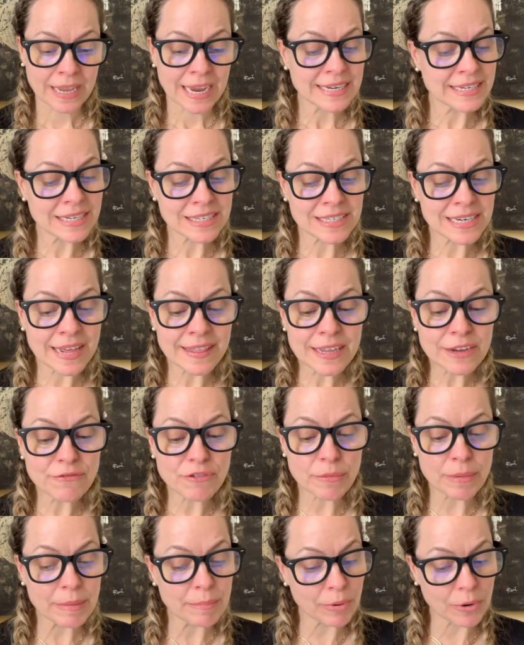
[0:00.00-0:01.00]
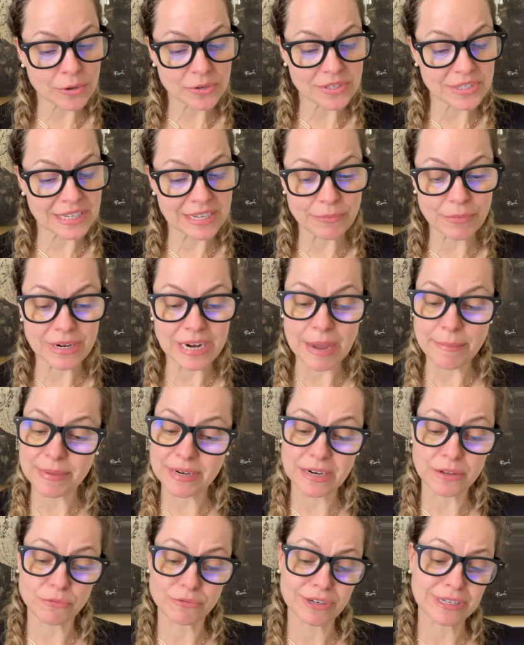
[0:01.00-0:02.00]
It does nothing for me personally when I'm
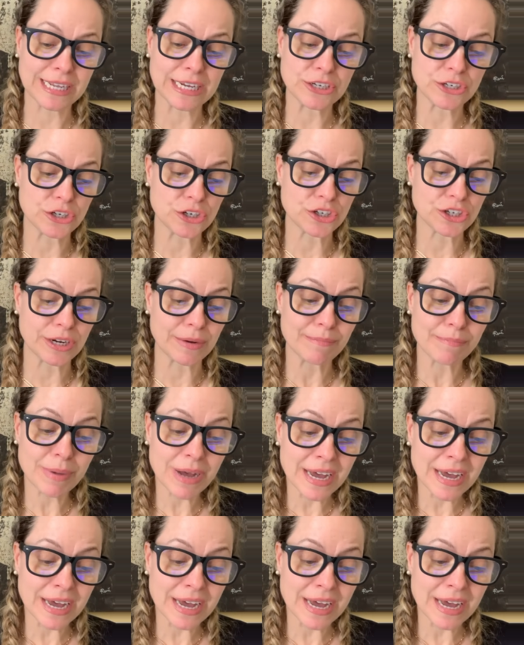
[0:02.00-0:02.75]
in a relationship,